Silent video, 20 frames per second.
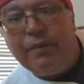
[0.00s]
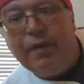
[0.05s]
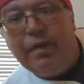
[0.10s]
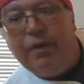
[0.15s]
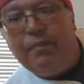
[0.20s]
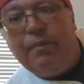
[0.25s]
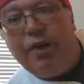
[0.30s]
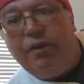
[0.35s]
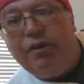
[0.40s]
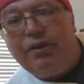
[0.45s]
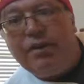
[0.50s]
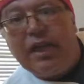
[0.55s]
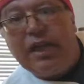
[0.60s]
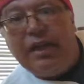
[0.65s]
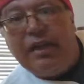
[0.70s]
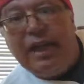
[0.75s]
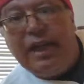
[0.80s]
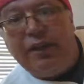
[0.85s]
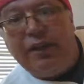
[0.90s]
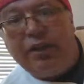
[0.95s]
posts I
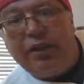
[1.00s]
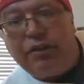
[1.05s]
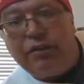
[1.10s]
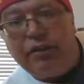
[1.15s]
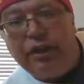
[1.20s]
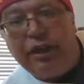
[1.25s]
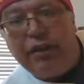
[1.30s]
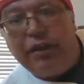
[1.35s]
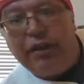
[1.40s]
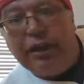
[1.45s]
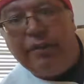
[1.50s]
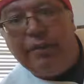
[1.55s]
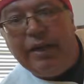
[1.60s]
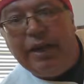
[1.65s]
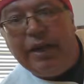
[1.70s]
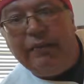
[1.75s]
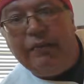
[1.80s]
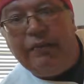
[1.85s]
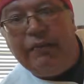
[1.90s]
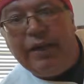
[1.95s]
did on career
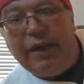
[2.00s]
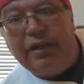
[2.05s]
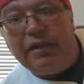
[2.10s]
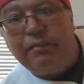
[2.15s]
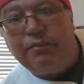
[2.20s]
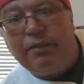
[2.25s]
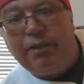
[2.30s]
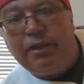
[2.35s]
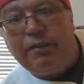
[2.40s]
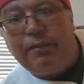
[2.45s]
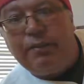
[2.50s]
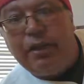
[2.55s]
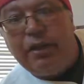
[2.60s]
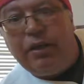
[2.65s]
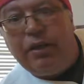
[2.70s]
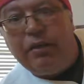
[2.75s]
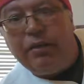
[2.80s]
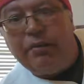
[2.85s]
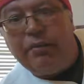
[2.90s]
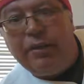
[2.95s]
limiting Facebook
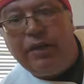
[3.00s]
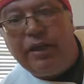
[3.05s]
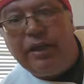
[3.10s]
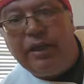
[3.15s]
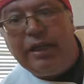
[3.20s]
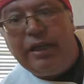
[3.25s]
post, but